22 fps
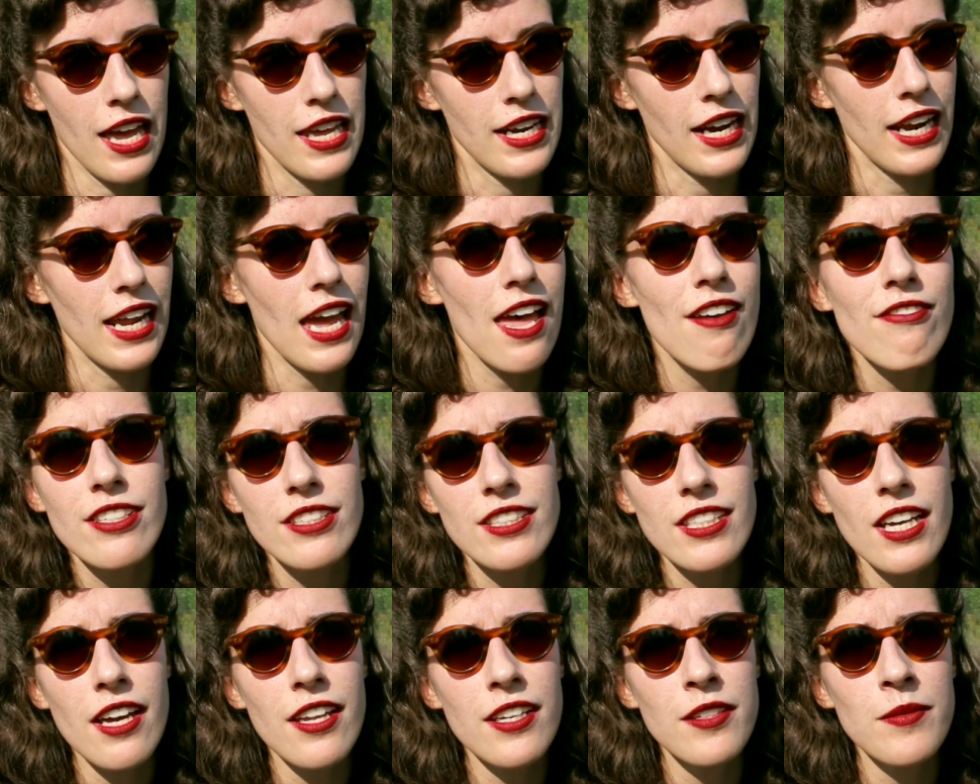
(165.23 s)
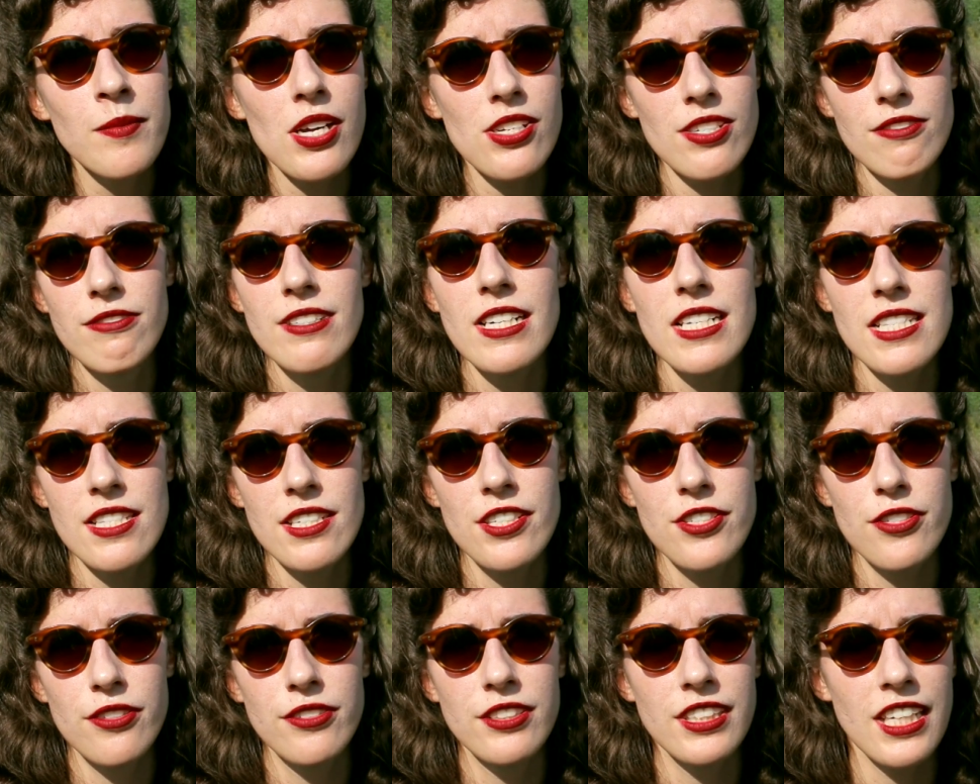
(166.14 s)
And I haven't done much
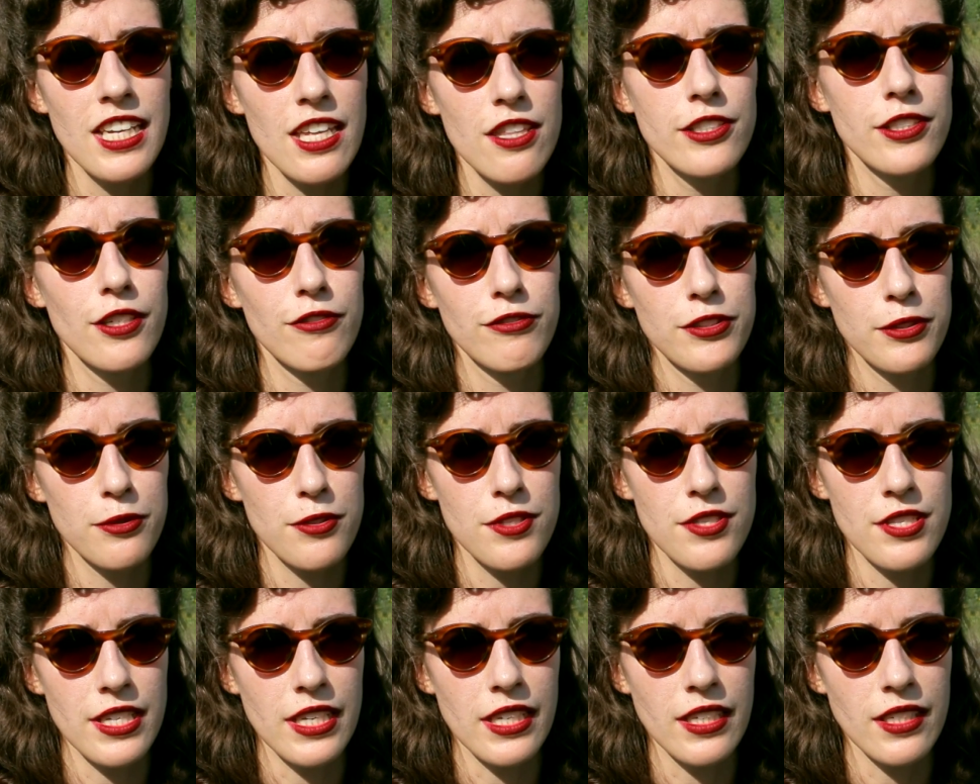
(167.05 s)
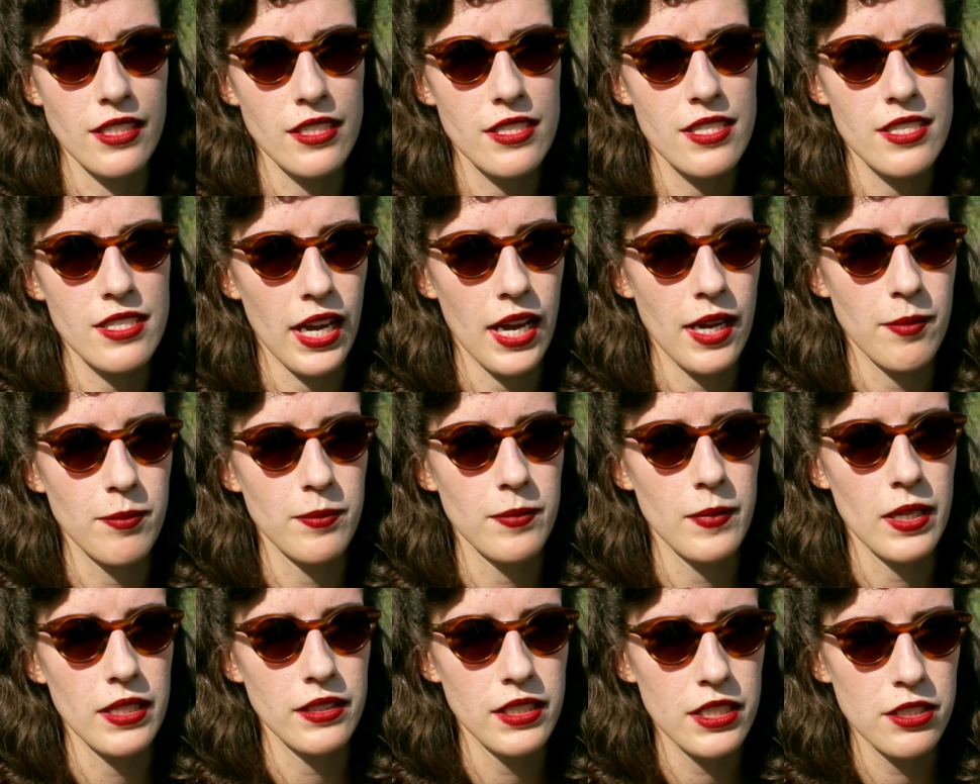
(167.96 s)
research on either of those things. I'm
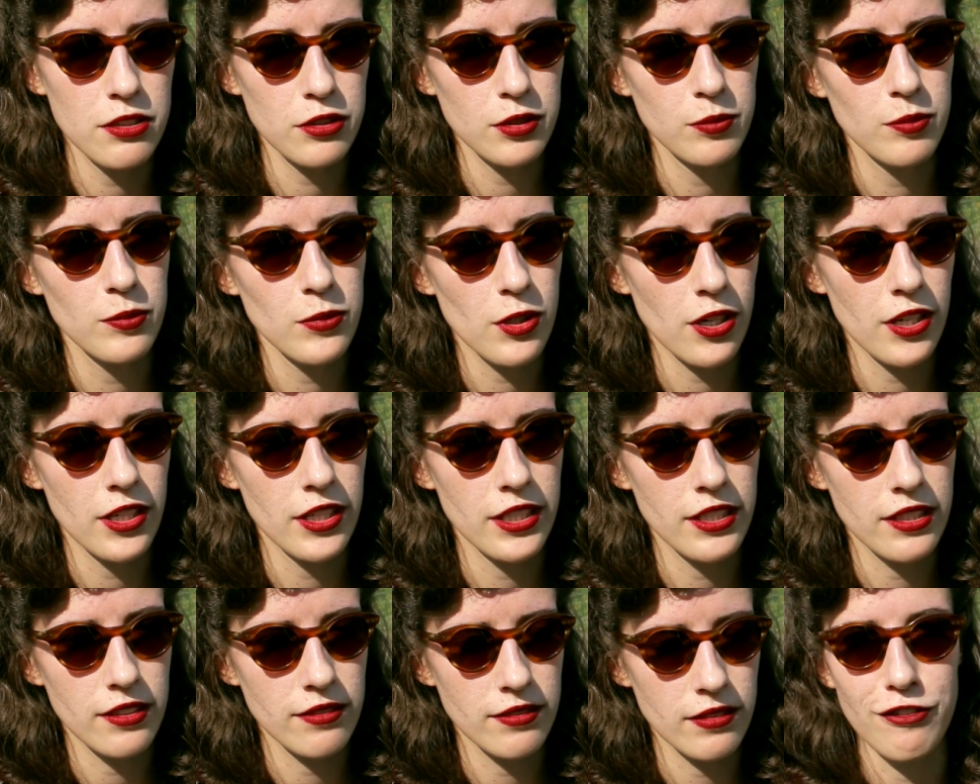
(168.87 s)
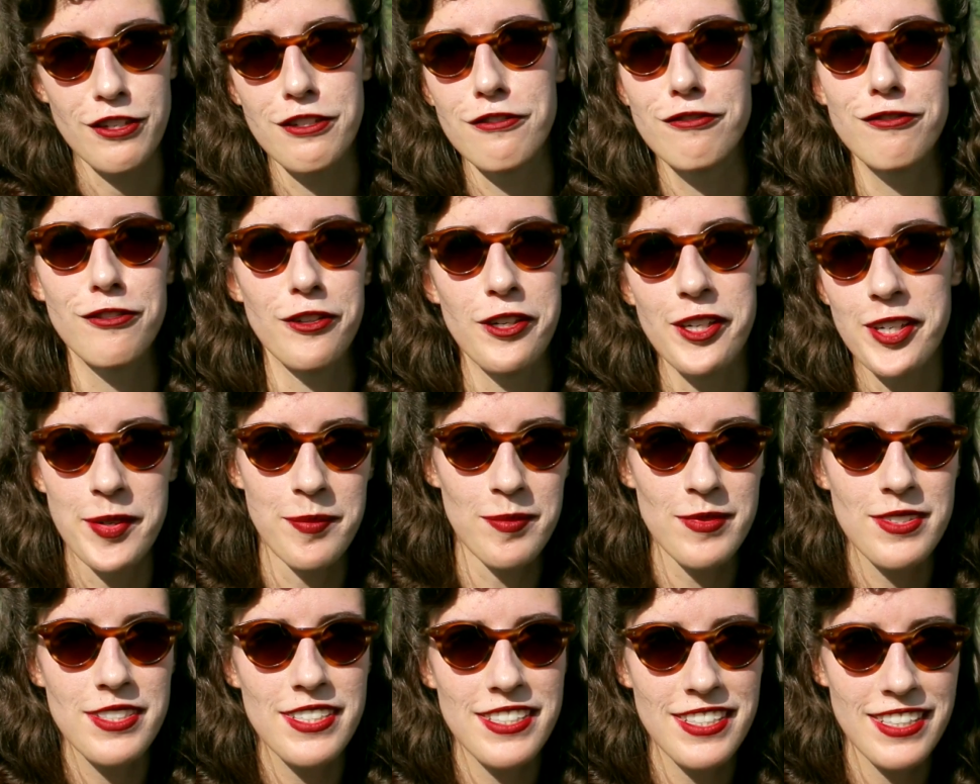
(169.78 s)
a little more
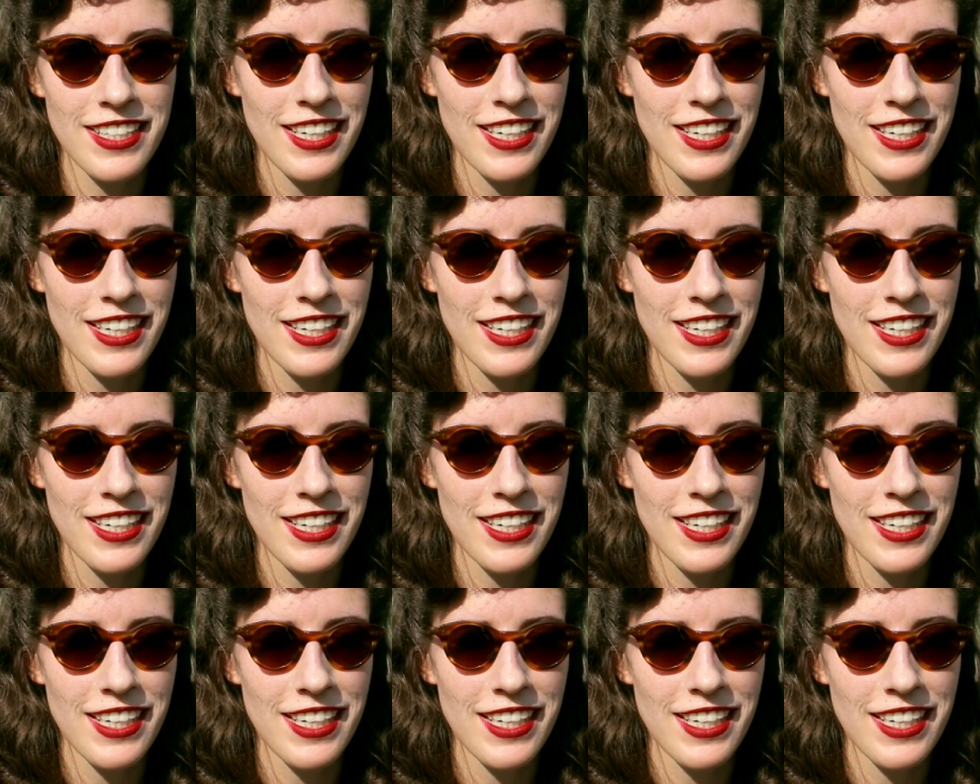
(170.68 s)
informed